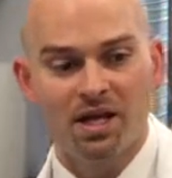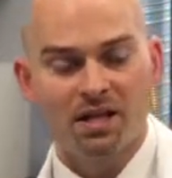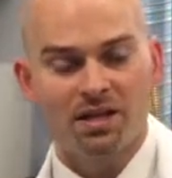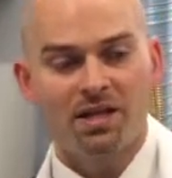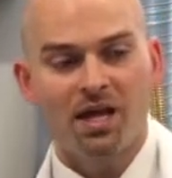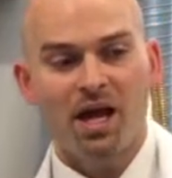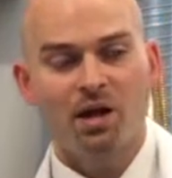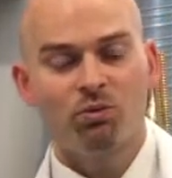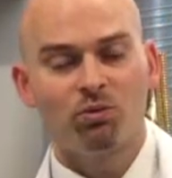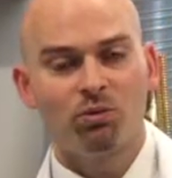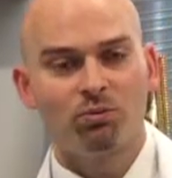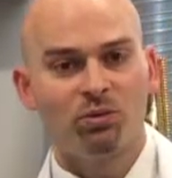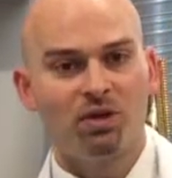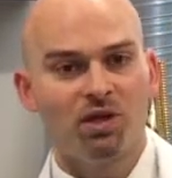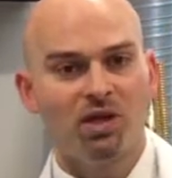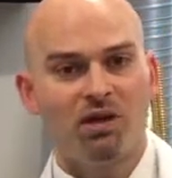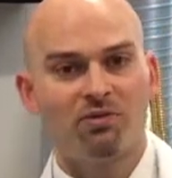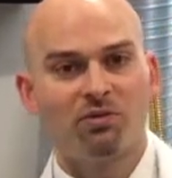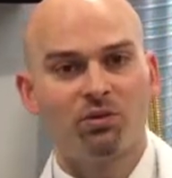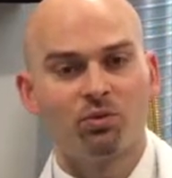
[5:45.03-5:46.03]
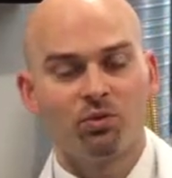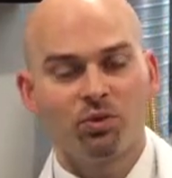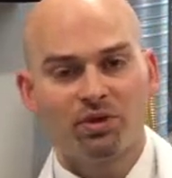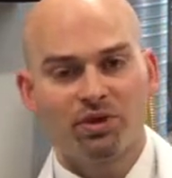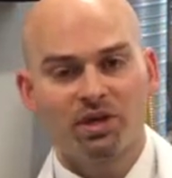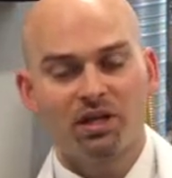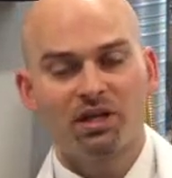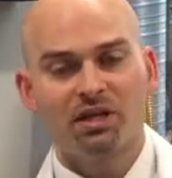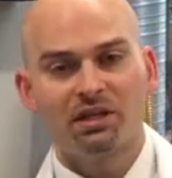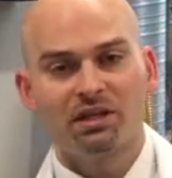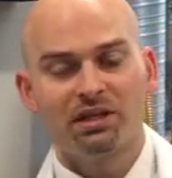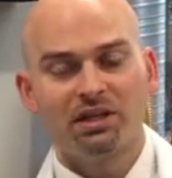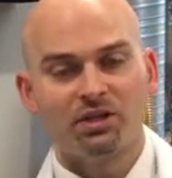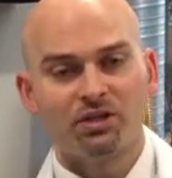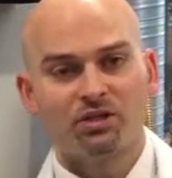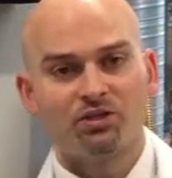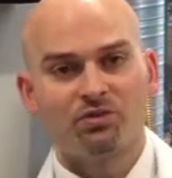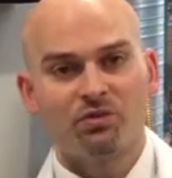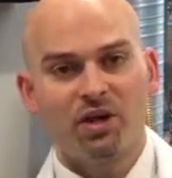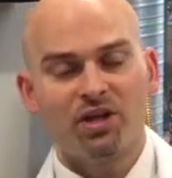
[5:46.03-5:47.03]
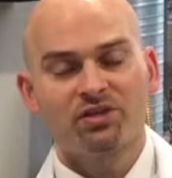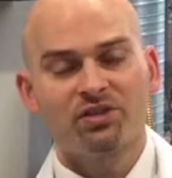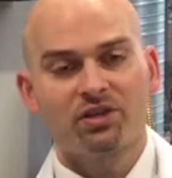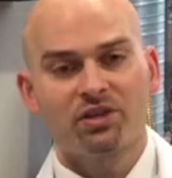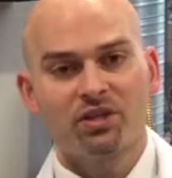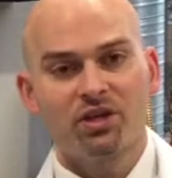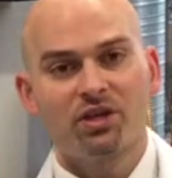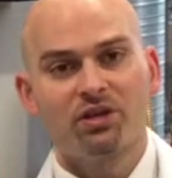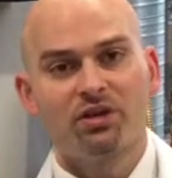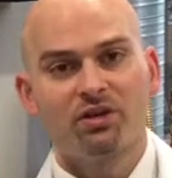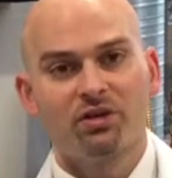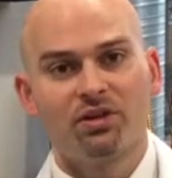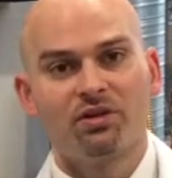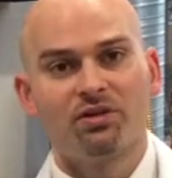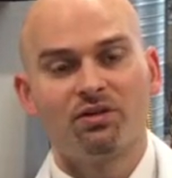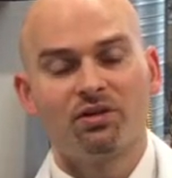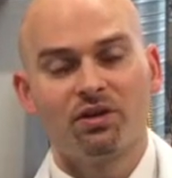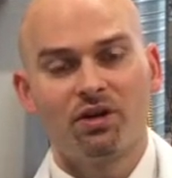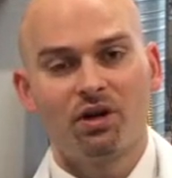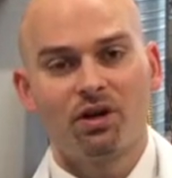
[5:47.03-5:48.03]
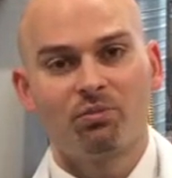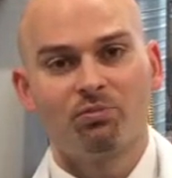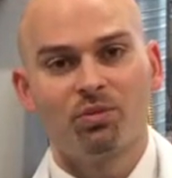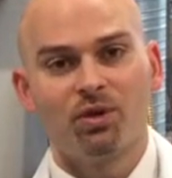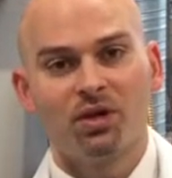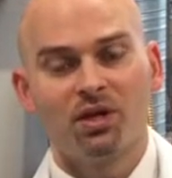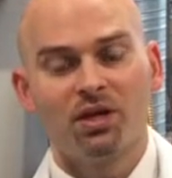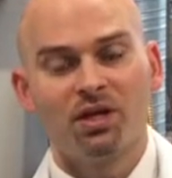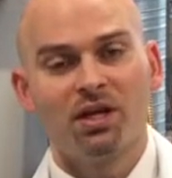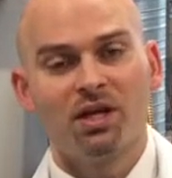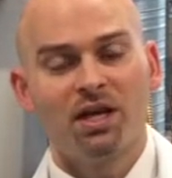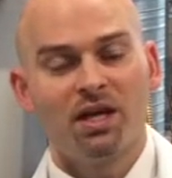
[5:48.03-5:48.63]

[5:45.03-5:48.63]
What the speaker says: That will be covered with a clear dressing underneath the armpit.